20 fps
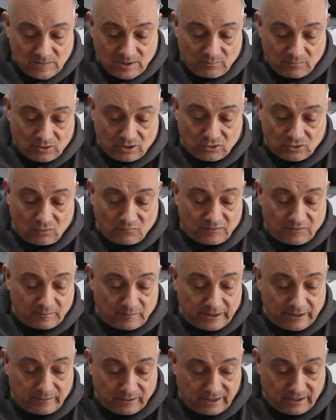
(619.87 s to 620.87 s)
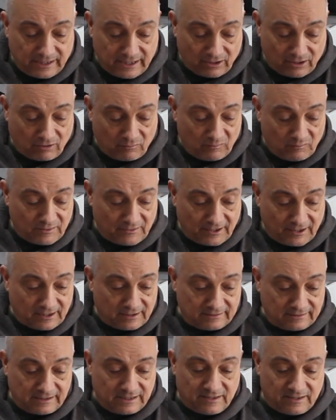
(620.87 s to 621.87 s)
But I don't think people can get on with
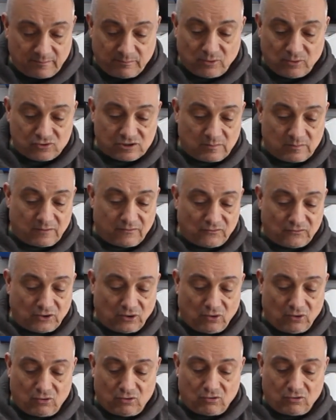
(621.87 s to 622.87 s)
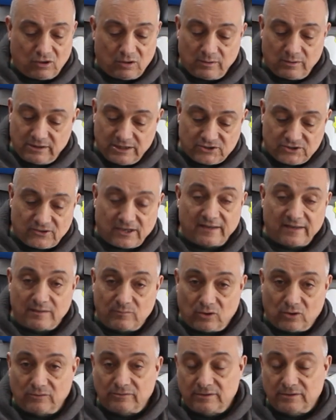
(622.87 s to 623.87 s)
that. It either puts them off on the look, or when they try them
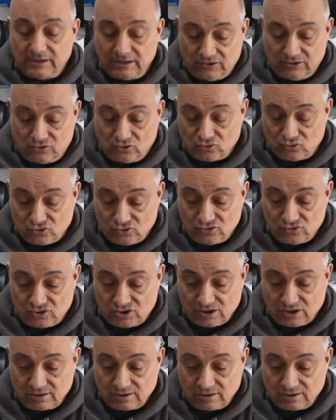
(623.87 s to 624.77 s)
on, it doesn't